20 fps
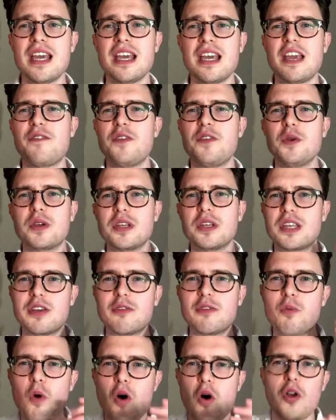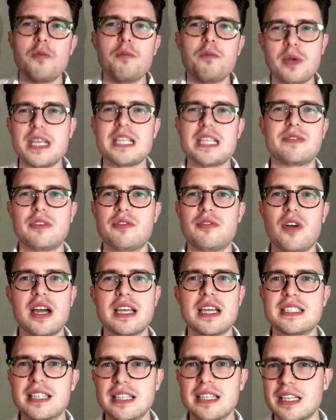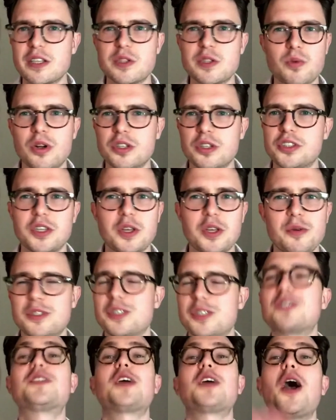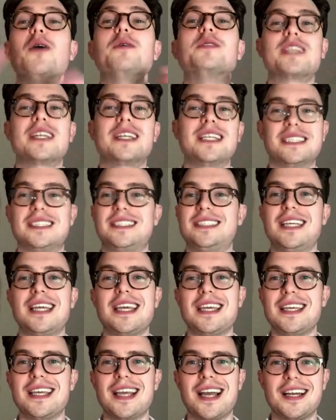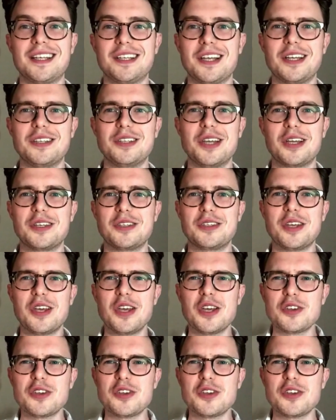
If you could give one piece of advice to leaders watching who are just totally at sea and